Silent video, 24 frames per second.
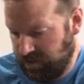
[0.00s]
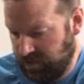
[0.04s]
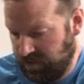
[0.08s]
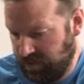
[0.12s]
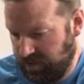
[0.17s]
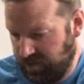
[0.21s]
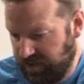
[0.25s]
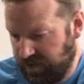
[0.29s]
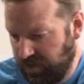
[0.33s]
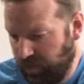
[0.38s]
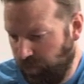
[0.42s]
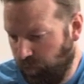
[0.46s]

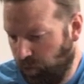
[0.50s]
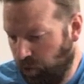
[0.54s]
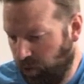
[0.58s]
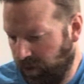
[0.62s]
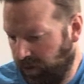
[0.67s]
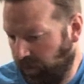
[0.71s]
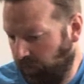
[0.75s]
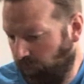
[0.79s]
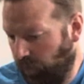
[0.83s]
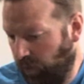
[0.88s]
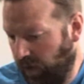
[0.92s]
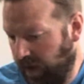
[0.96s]
Let's go
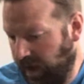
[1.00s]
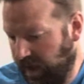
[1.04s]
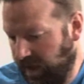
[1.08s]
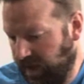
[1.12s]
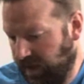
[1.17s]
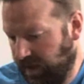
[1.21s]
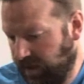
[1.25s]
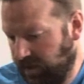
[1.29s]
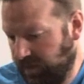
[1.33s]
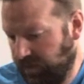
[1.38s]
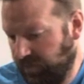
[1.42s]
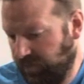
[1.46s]
Morgan
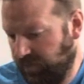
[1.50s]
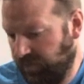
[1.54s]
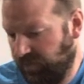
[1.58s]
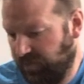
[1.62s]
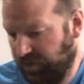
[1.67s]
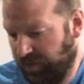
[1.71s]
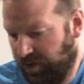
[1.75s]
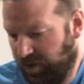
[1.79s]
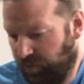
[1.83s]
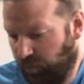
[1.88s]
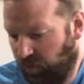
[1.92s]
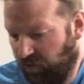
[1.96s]
Wade
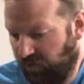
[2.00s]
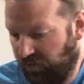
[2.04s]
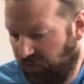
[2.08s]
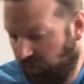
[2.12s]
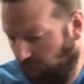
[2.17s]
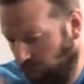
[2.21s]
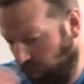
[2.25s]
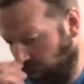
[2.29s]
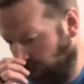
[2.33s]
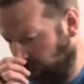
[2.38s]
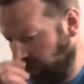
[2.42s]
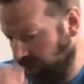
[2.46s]
for number
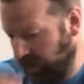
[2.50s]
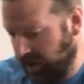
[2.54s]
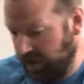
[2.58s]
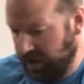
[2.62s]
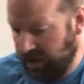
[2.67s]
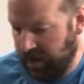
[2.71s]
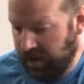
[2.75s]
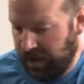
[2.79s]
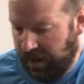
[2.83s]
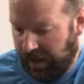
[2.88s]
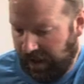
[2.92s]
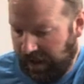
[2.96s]
4,
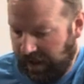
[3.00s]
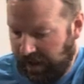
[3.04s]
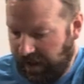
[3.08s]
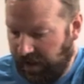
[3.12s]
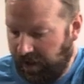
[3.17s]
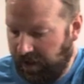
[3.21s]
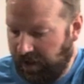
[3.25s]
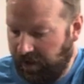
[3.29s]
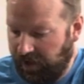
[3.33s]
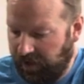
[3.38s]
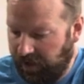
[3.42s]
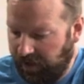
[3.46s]

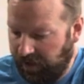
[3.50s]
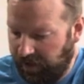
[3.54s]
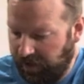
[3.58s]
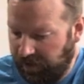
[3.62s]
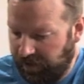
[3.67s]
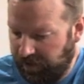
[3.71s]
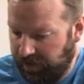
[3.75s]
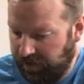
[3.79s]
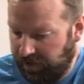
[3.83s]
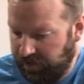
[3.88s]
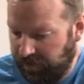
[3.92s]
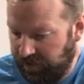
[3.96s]

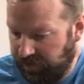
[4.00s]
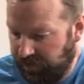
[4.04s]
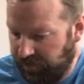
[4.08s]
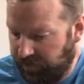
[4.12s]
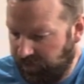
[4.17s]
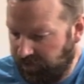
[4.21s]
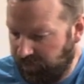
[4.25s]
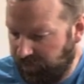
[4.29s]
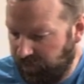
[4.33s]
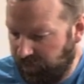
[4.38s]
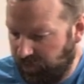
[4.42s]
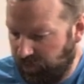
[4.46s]

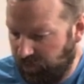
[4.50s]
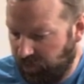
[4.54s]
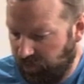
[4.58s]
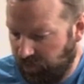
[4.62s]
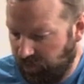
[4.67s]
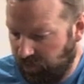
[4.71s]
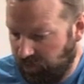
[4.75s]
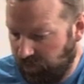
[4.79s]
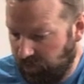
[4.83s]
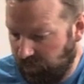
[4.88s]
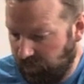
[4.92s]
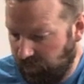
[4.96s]
and
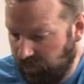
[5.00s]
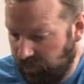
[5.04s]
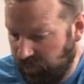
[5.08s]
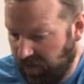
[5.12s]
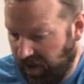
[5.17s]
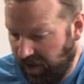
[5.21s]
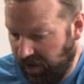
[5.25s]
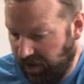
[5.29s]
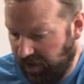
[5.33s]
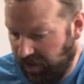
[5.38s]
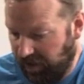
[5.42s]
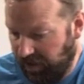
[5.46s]

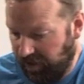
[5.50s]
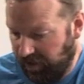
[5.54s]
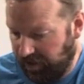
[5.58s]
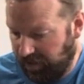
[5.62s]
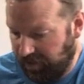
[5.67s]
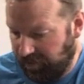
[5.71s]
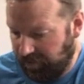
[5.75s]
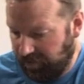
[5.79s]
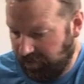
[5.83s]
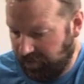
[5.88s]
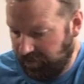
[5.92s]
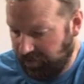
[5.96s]

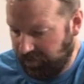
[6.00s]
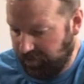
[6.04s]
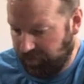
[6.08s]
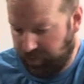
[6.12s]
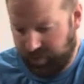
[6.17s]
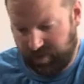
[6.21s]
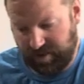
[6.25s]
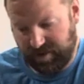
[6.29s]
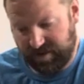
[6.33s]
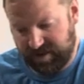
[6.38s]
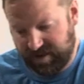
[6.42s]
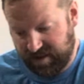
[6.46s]

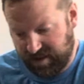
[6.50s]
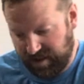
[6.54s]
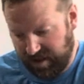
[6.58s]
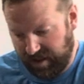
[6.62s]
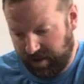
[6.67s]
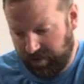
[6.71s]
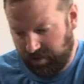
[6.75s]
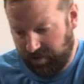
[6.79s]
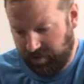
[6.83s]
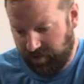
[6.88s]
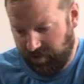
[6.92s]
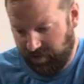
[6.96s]

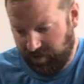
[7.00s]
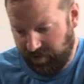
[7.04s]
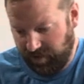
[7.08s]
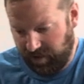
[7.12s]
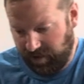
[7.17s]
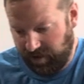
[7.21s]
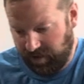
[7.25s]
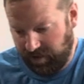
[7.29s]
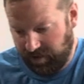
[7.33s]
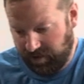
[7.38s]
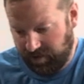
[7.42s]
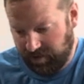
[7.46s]

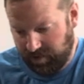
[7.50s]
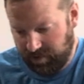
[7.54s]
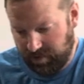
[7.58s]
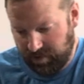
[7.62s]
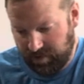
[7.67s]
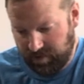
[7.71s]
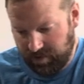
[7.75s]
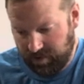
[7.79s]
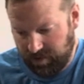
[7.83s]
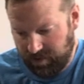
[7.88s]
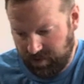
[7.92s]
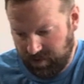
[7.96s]
particularly
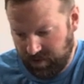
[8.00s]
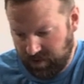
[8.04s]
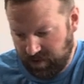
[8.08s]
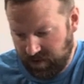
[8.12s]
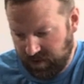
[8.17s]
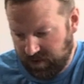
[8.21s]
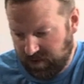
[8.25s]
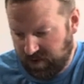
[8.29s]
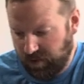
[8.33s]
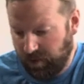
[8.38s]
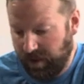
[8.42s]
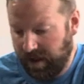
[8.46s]

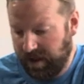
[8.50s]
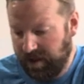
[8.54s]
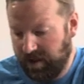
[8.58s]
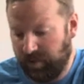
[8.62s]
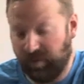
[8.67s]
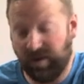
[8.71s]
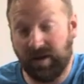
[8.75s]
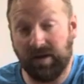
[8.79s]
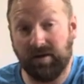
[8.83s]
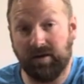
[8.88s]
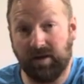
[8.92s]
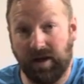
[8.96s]
2 a.m.
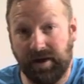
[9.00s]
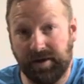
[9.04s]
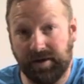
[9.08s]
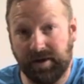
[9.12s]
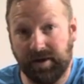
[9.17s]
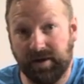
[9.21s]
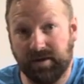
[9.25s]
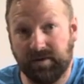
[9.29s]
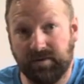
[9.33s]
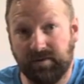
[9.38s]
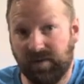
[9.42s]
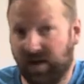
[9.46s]
in
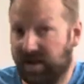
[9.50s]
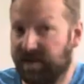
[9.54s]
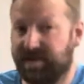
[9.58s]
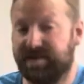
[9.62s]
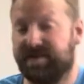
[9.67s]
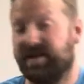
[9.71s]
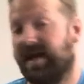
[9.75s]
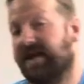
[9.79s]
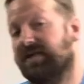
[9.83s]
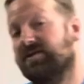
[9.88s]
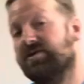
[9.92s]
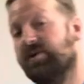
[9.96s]
London, because
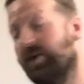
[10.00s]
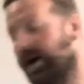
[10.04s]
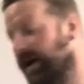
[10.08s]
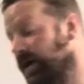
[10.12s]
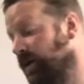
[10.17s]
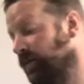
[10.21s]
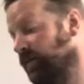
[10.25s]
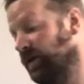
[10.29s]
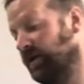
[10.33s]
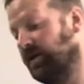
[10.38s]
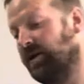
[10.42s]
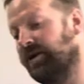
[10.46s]
like 2
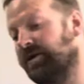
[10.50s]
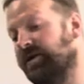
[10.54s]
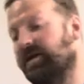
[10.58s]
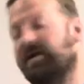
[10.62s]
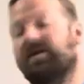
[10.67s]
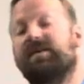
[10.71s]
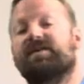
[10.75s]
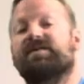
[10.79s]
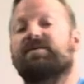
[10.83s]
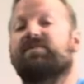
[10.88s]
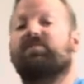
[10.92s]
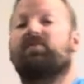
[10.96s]
a.m. in London
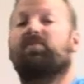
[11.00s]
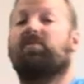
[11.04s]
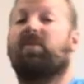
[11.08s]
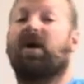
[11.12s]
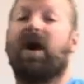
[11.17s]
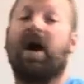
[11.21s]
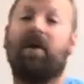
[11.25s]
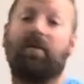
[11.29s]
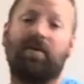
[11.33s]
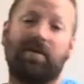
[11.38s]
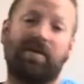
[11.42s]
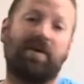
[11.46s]
is
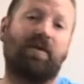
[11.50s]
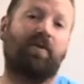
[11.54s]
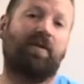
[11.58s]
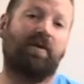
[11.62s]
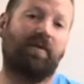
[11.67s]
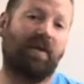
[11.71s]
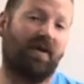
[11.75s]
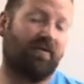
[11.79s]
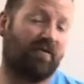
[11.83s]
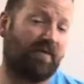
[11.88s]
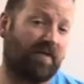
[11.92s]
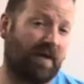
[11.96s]
probably one of
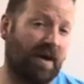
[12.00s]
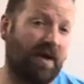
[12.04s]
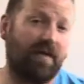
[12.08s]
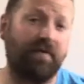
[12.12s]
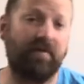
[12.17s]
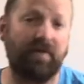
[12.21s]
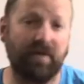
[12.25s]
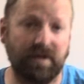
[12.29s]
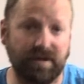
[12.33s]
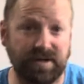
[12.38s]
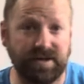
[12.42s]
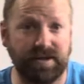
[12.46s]
my
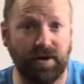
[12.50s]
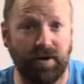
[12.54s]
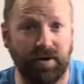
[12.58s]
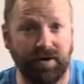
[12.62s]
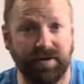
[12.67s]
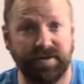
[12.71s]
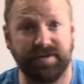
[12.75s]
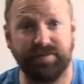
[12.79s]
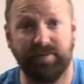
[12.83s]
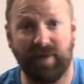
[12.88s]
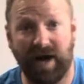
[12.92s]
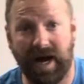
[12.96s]
favorite
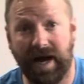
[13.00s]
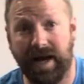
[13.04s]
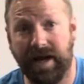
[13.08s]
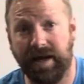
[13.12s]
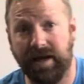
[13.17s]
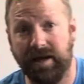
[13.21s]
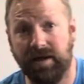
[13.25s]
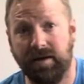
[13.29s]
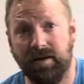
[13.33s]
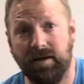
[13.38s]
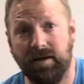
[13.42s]
songs by